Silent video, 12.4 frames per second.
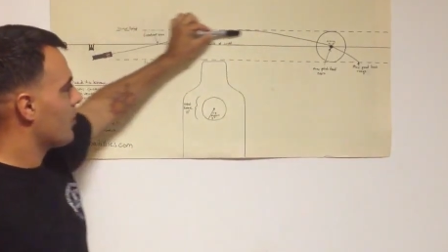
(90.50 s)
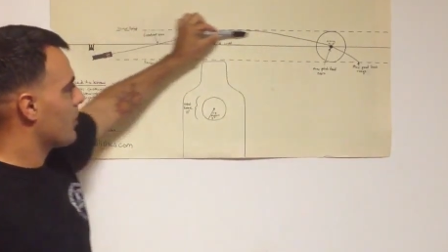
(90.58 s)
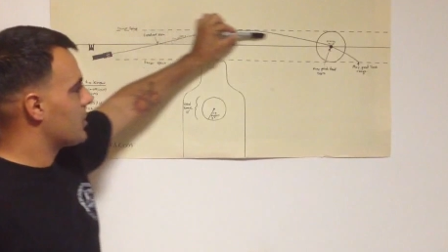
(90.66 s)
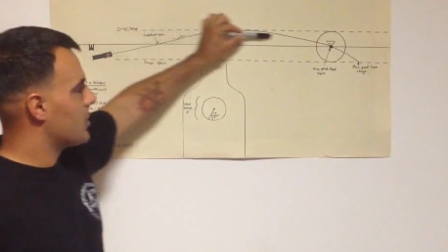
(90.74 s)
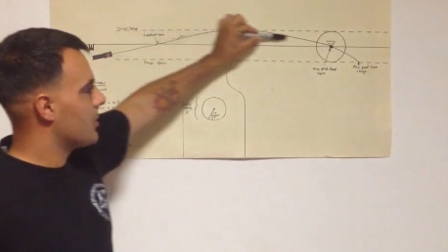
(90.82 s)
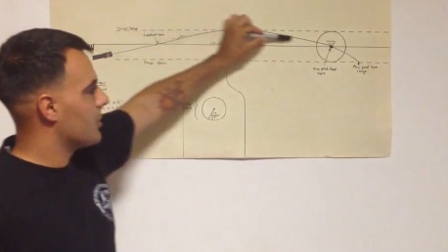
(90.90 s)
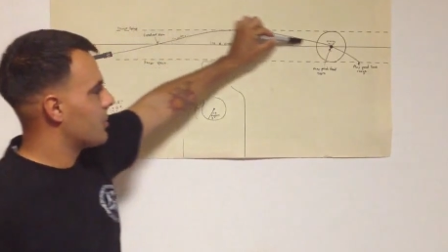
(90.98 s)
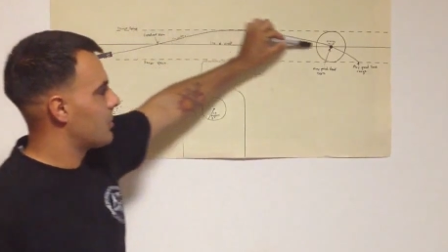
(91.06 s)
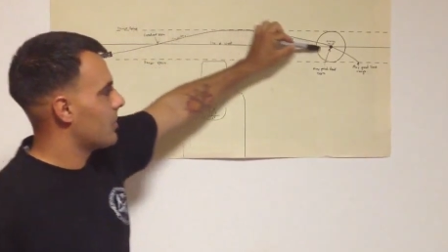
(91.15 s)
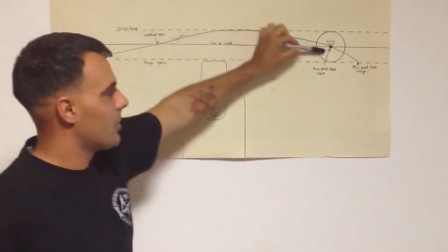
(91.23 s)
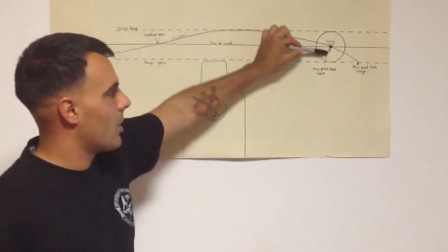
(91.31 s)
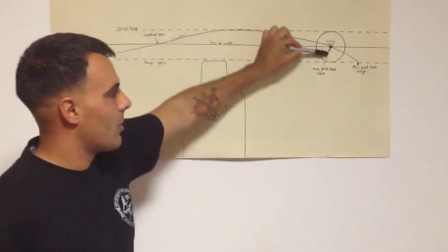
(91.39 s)
which
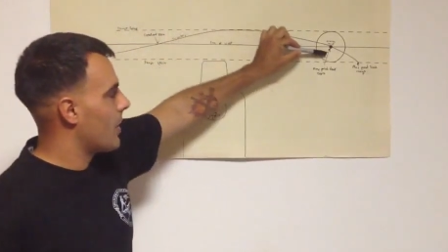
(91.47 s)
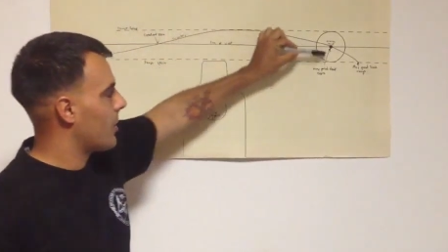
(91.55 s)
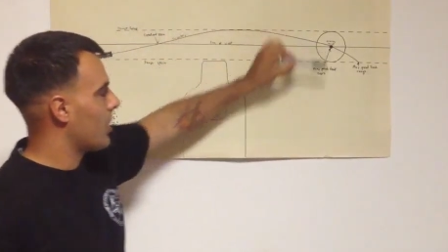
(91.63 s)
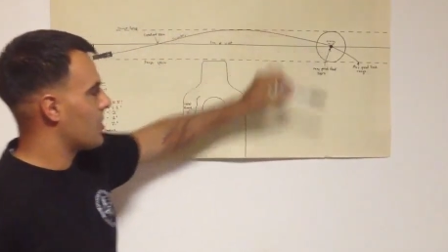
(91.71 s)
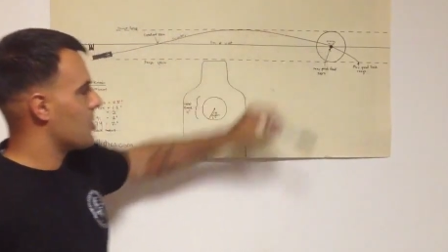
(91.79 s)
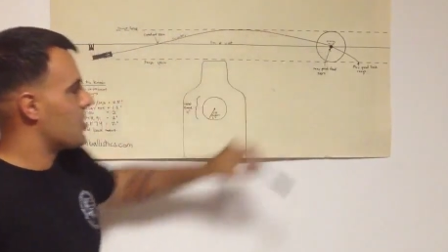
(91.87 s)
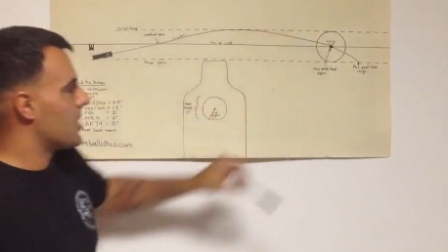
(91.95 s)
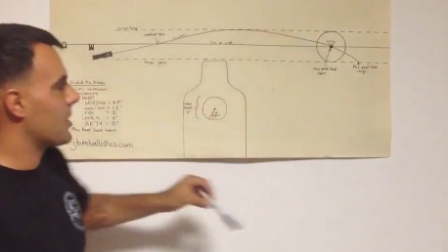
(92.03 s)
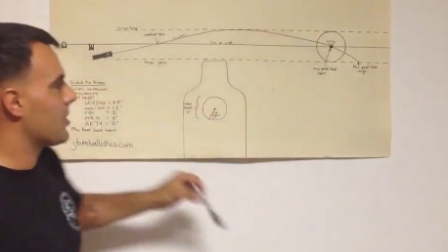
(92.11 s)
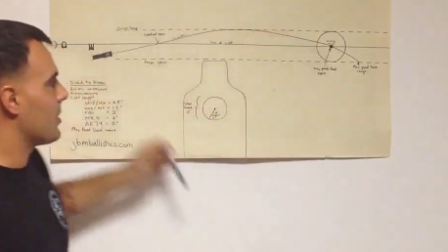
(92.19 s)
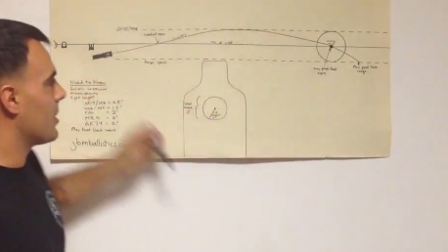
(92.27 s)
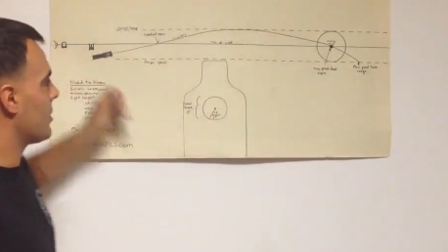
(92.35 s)
is around our
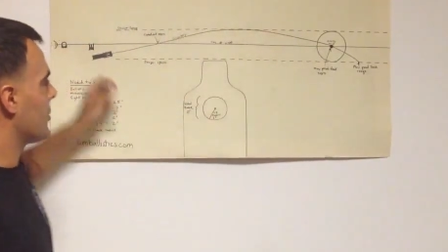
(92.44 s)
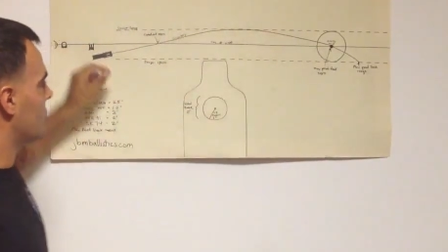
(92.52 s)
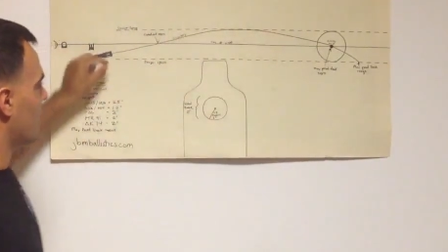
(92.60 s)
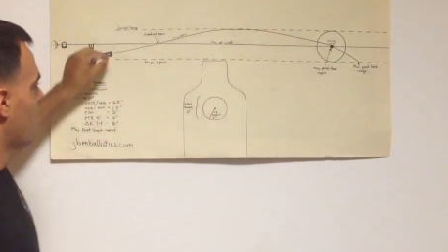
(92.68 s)
trajectory. So